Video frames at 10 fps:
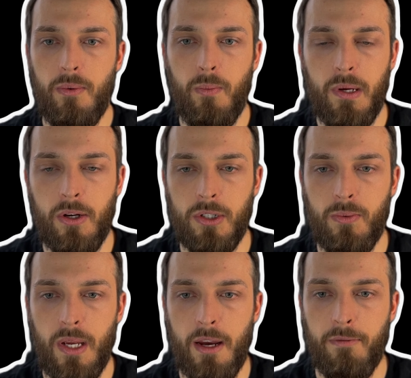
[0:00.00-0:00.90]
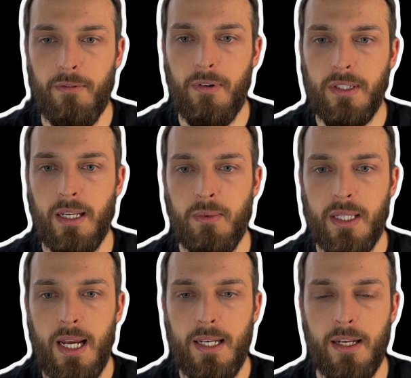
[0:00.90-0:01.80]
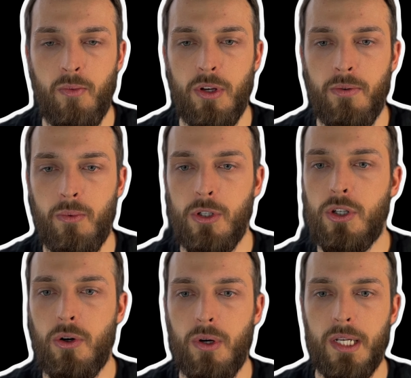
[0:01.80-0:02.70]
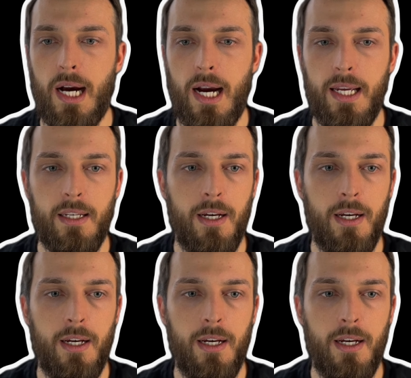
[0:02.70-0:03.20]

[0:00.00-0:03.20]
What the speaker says: because we have some state and we will show and hide